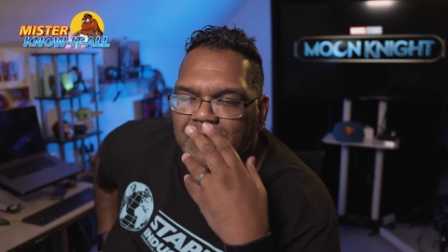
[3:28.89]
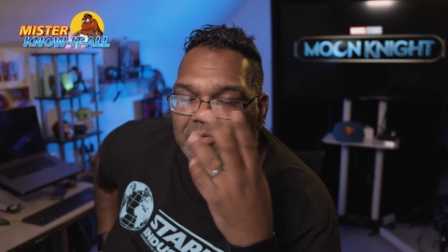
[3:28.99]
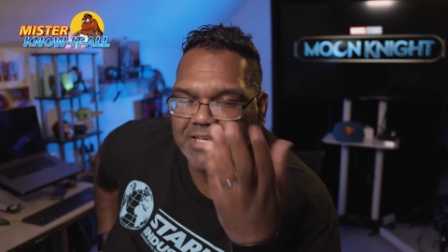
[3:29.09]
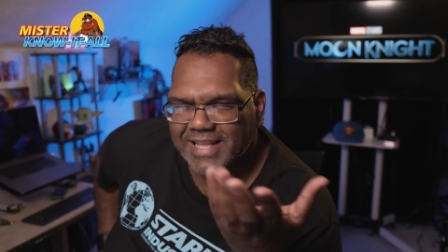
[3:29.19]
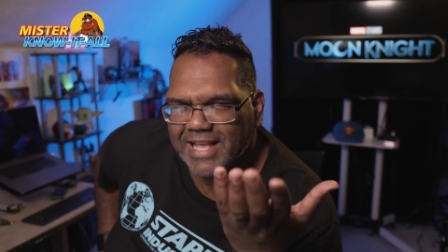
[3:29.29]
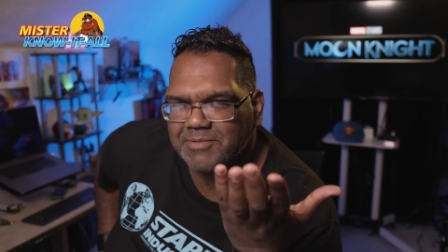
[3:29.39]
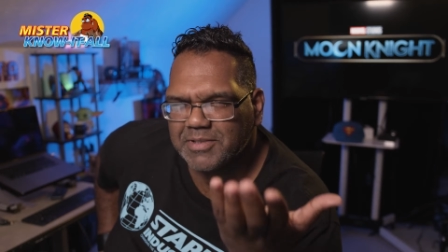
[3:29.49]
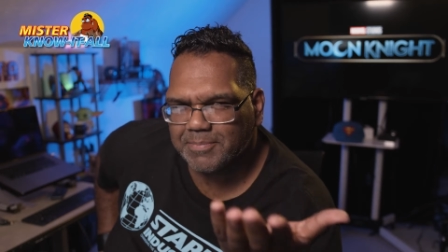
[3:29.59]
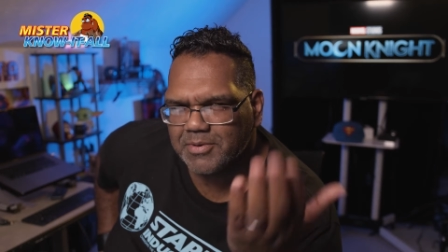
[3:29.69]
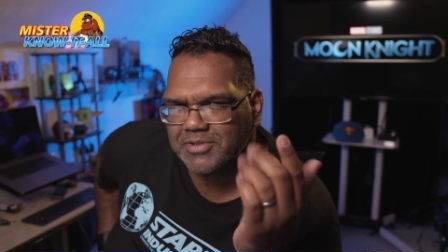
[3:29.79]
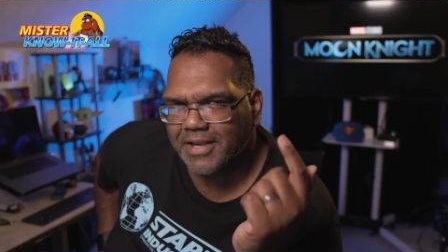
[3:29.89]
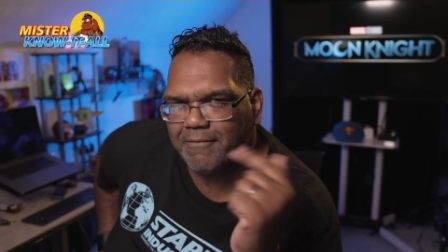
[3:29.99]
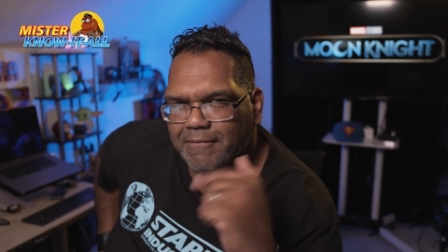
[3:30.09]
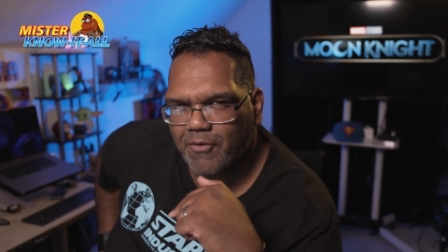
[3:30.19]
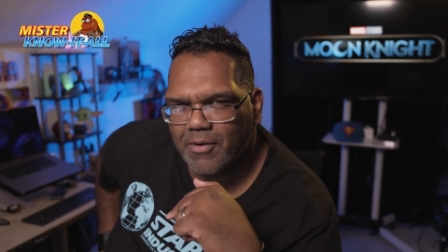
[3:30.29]
which I guess was supposed to
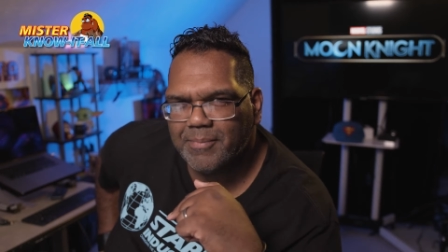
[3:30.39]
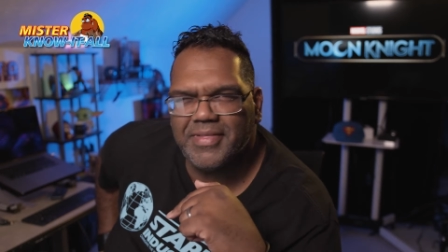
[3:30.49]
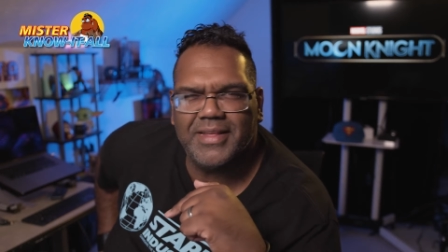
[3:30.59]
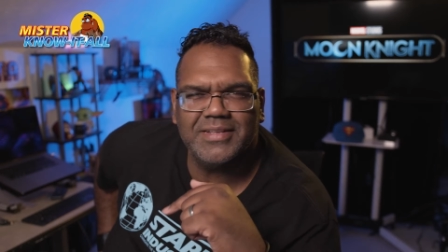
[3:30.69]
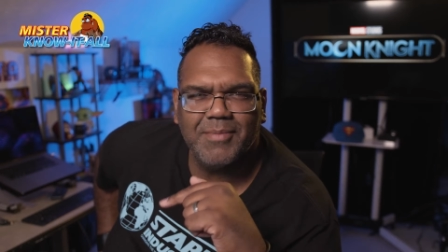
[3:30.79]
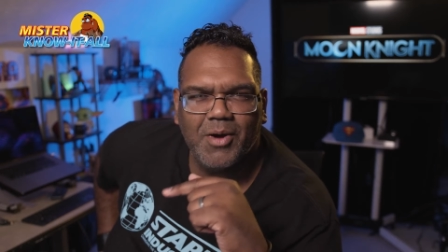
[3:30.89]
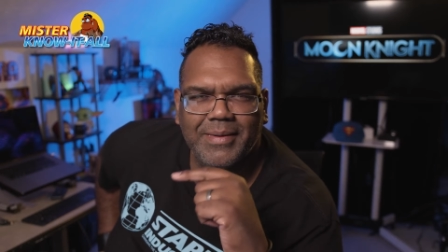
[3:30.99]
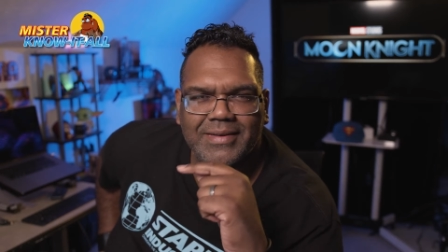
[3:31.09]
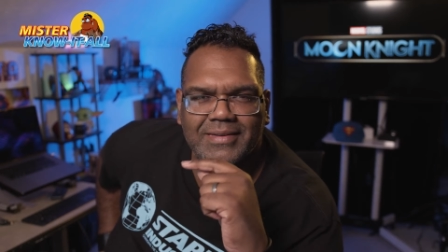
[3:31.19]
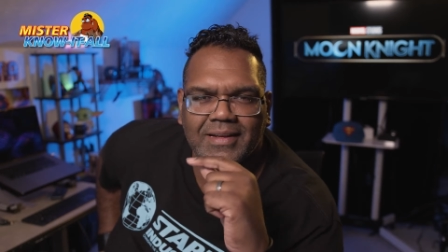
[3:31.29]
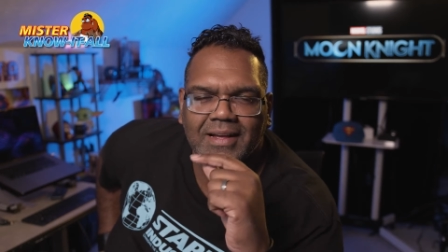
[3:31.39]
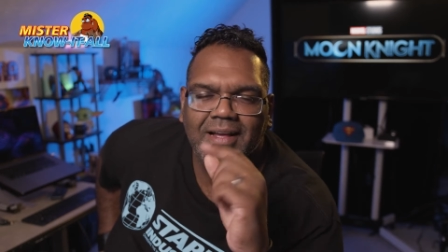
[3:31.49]
inform this moment.